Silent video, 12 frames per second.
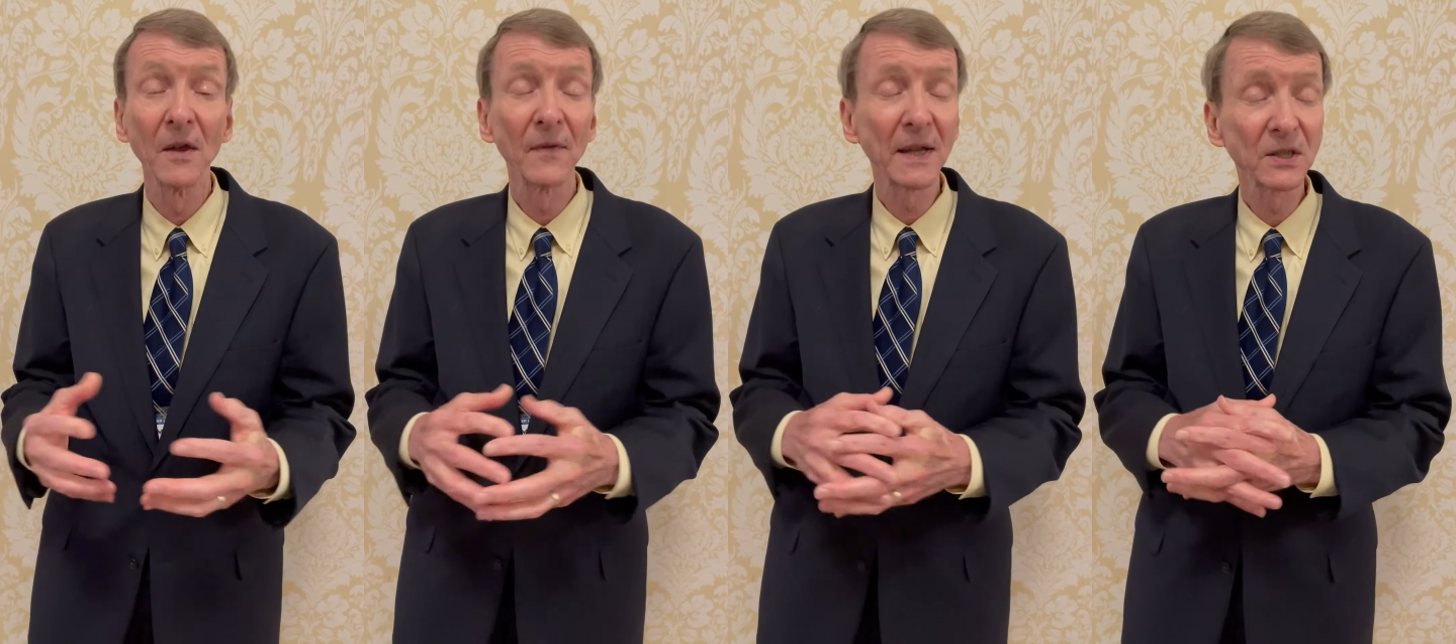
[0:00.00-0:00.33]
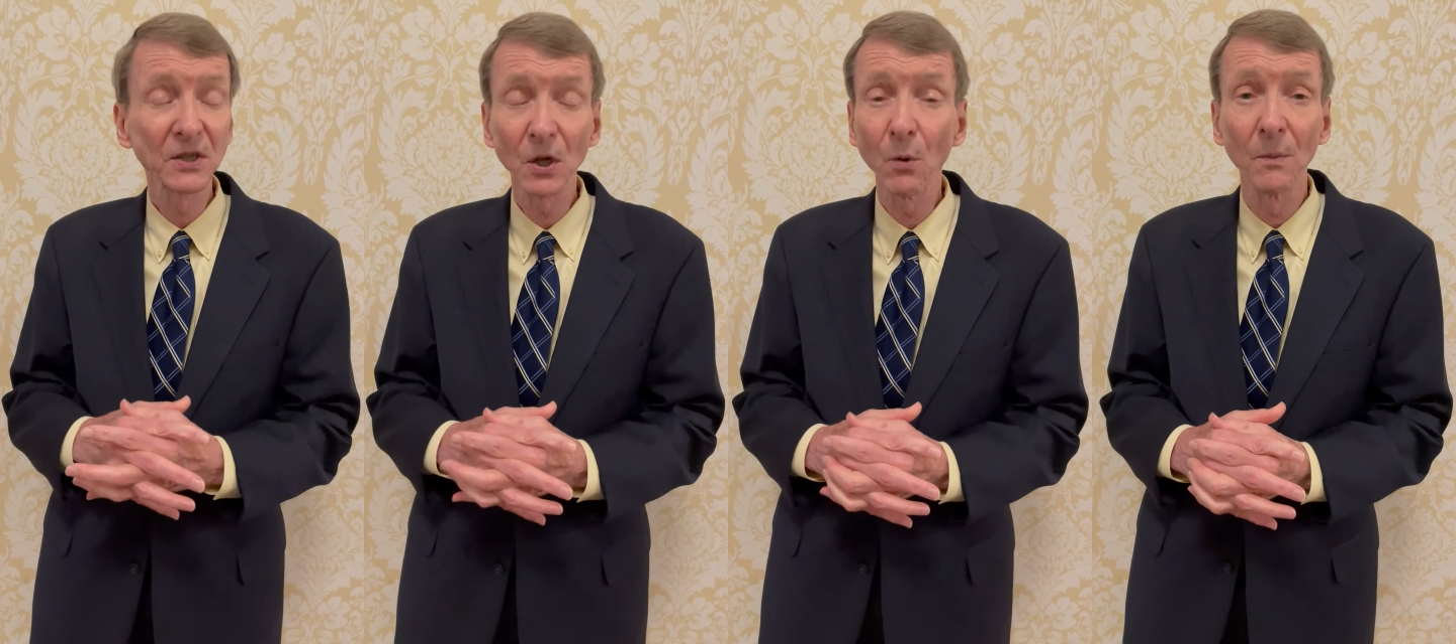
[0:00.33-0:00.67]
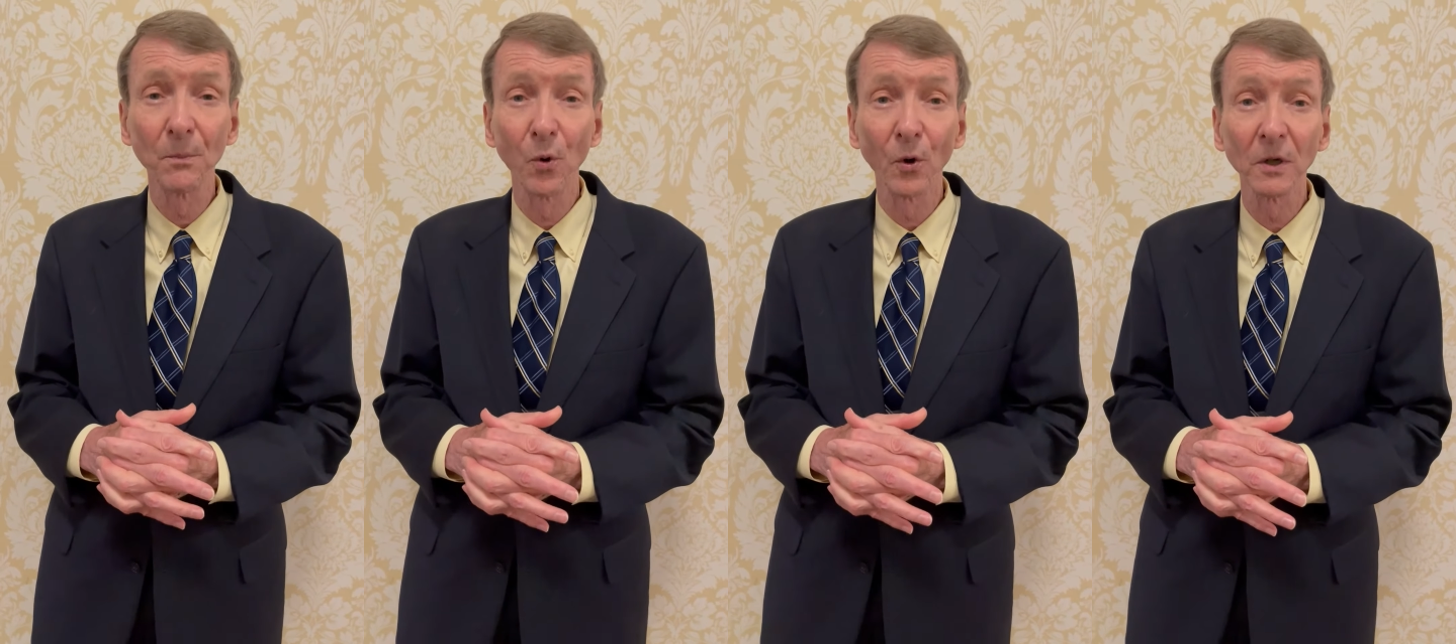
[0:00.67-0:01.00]
That's so
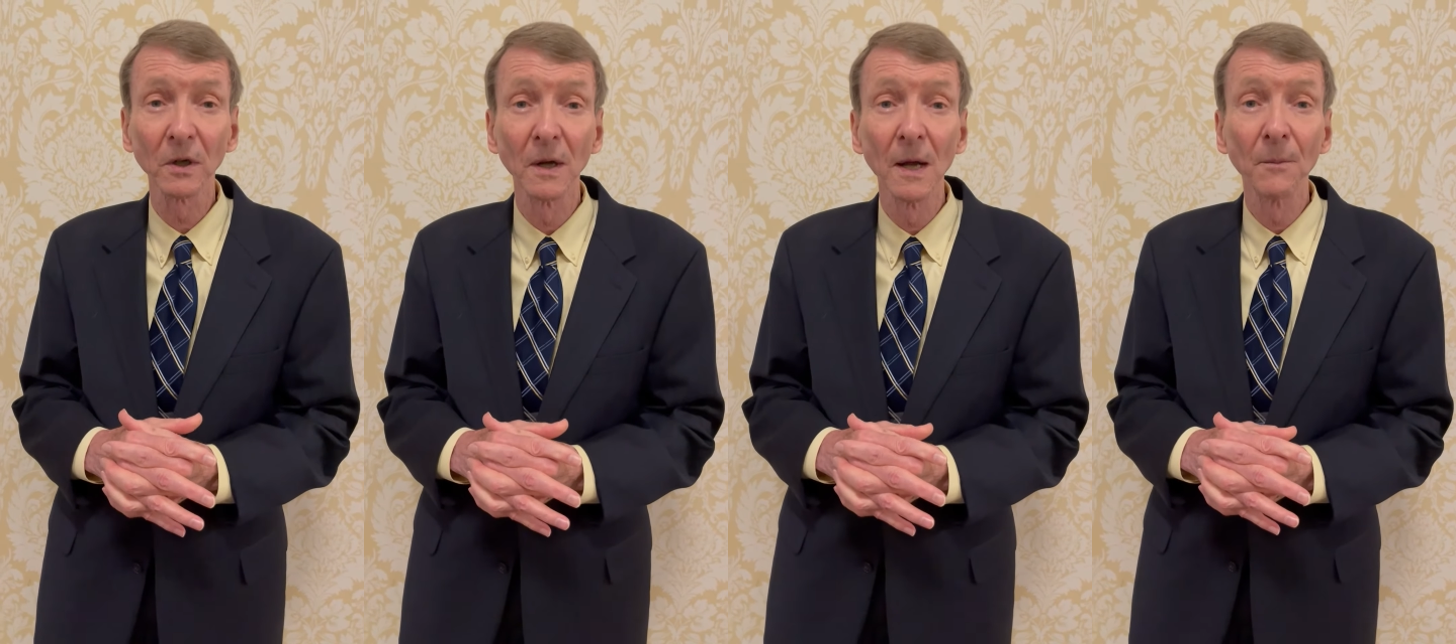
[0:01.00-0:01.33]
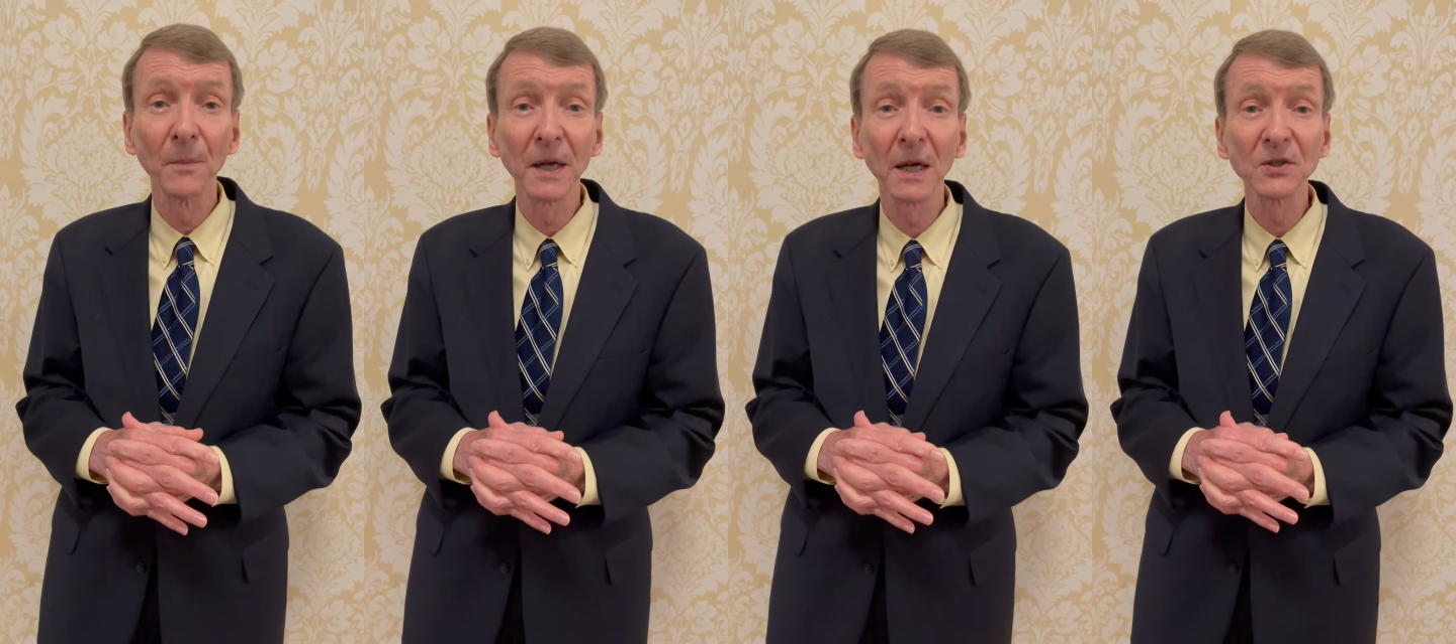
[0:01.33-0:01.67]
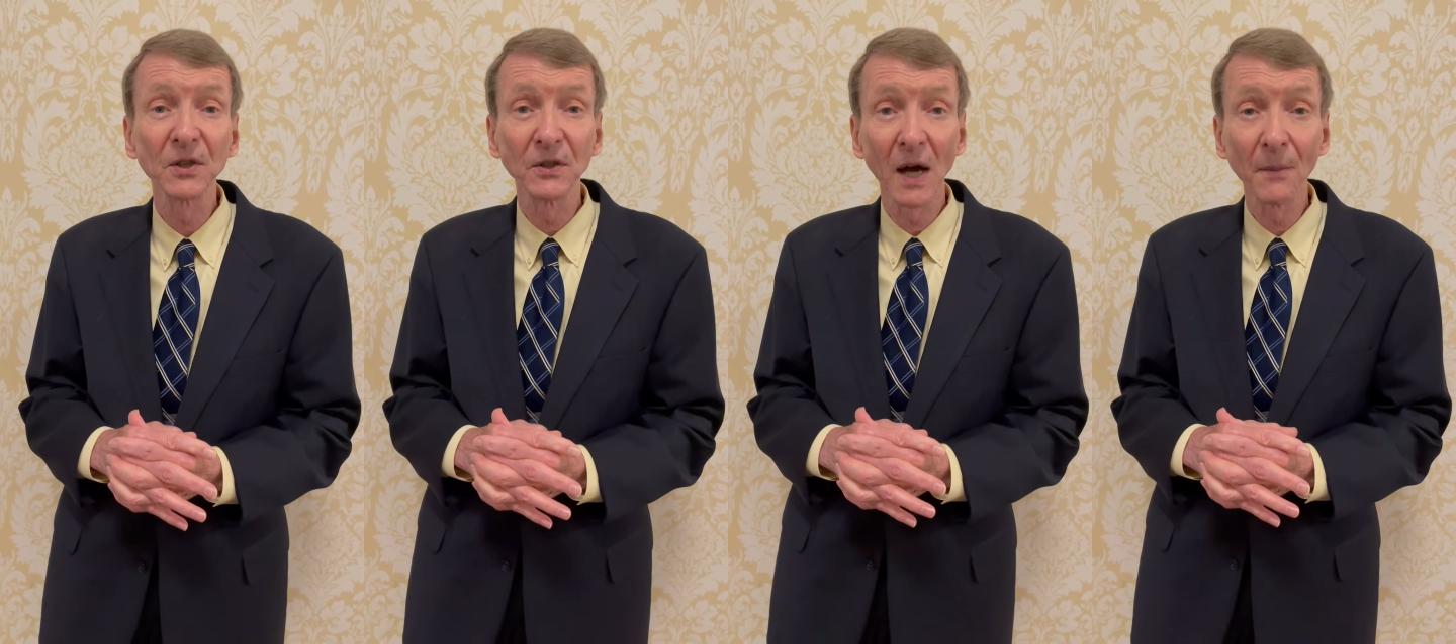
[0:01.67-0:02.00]
important,
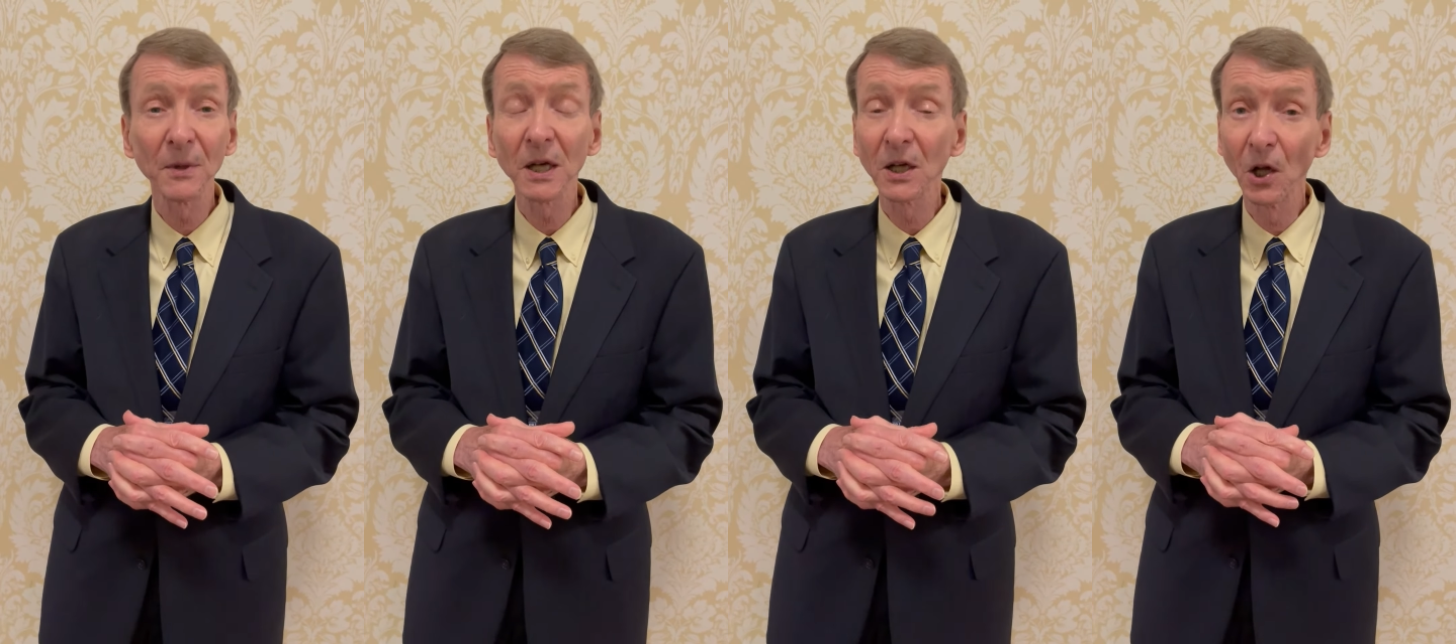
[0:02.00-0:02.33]
because the dominant